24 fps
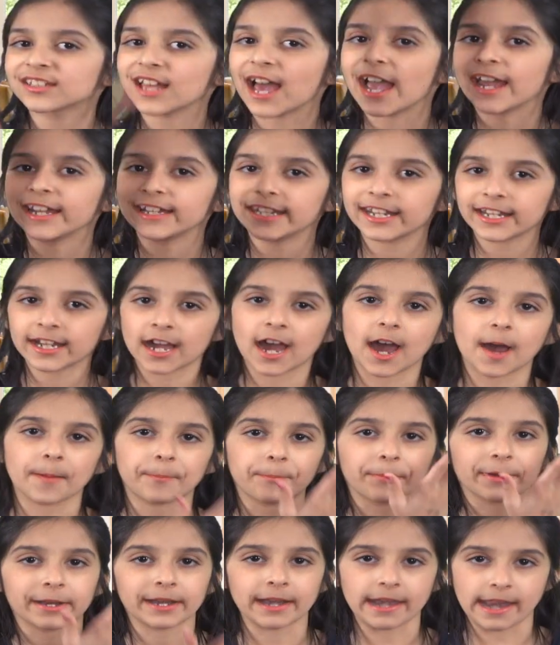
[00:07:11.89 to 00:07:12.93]
sliding
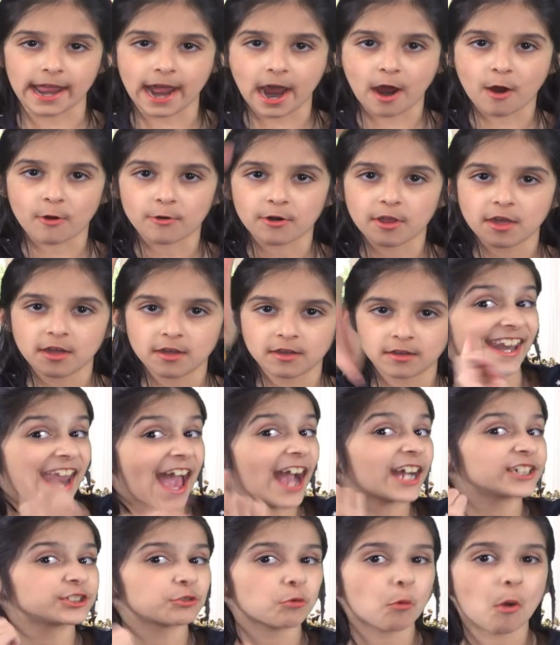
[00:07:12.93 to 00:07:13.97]
up and down.
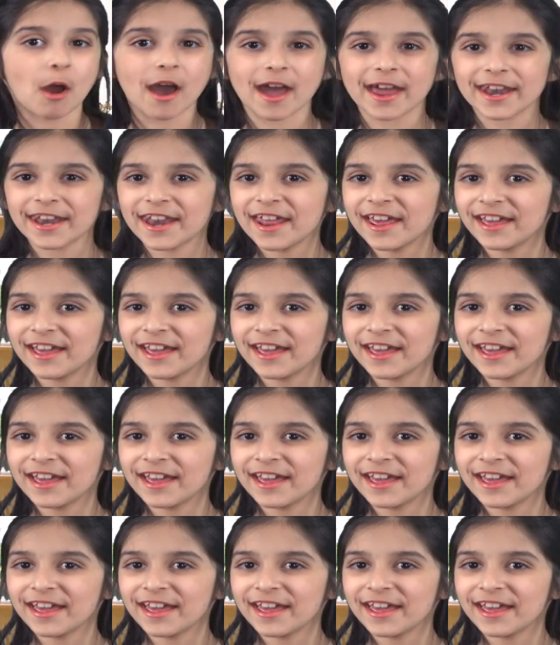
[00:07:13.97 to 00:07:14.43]
Next one.